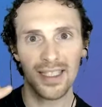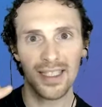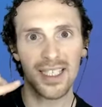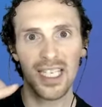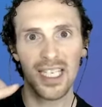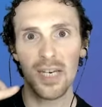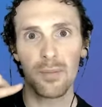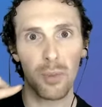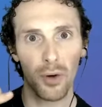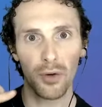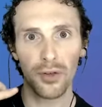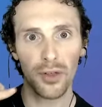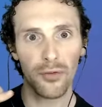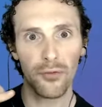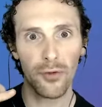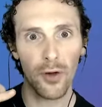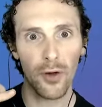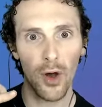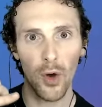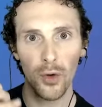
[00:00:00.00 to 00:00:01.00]
keep on the
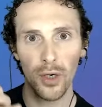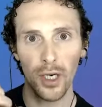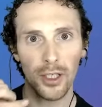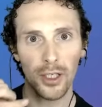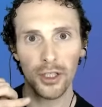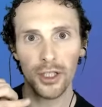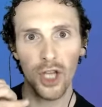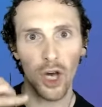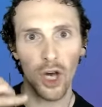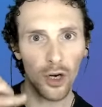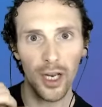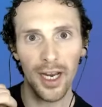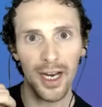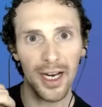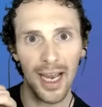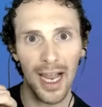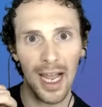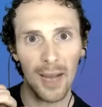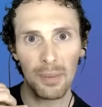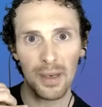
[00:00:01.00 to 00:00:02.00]
phone and don't
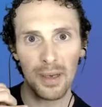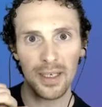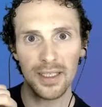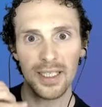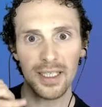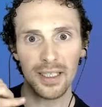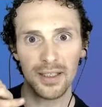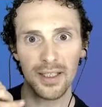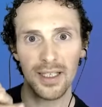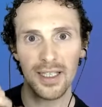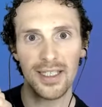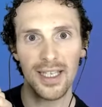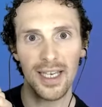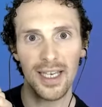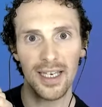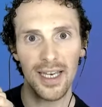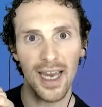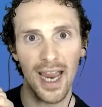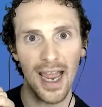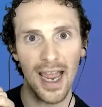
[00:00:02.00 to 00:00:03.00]
hang up until they say
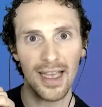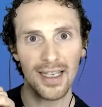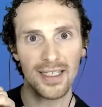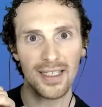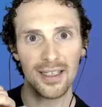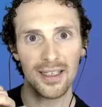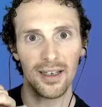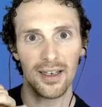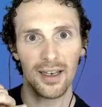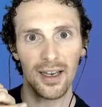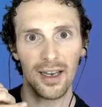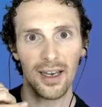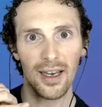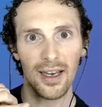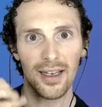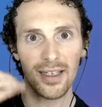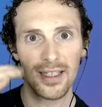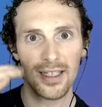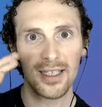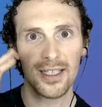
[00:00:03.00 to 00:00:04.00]
yes,
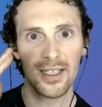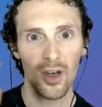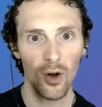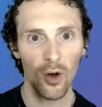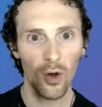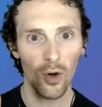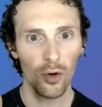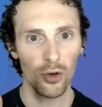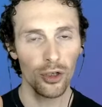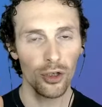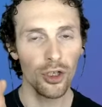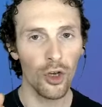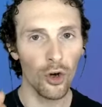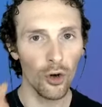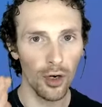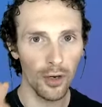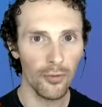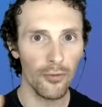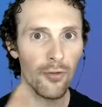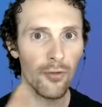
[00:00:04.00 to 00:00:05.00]
is so
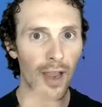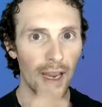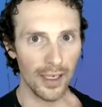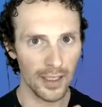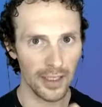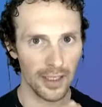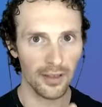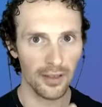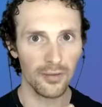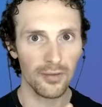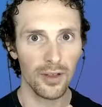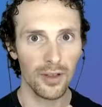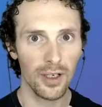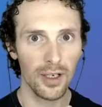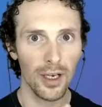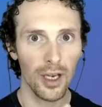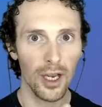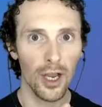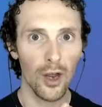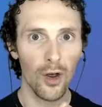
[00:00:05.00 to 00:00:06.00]
non-effective?
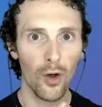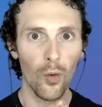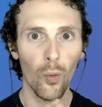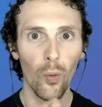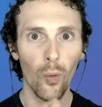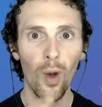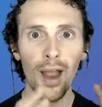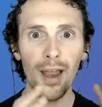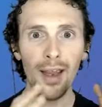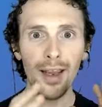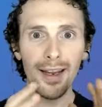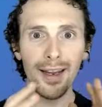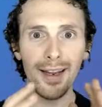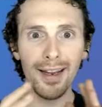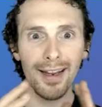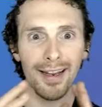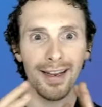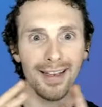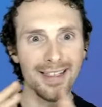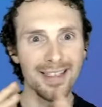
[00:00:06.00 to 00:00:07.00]
Why
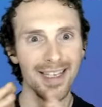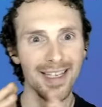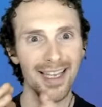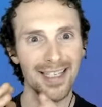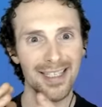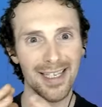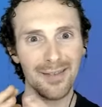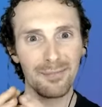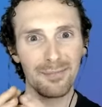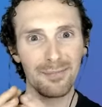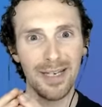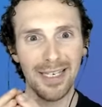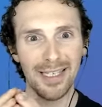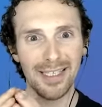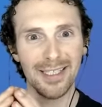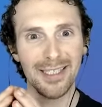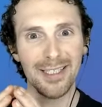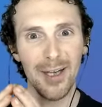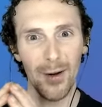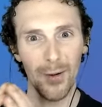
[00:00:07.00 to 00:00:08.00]
has it been
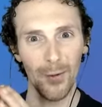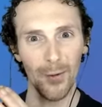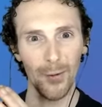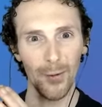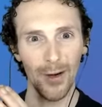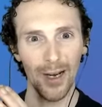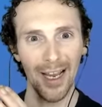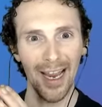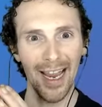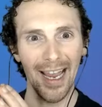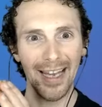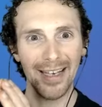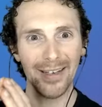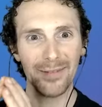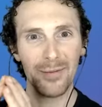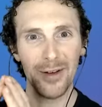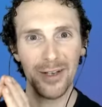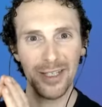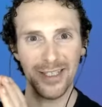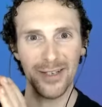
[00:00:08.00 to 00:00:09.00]
told
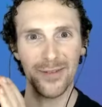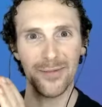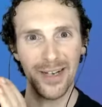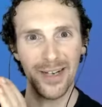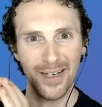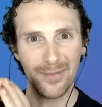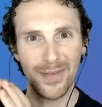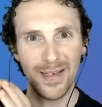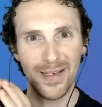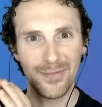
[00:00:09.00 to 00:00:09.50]
and so many people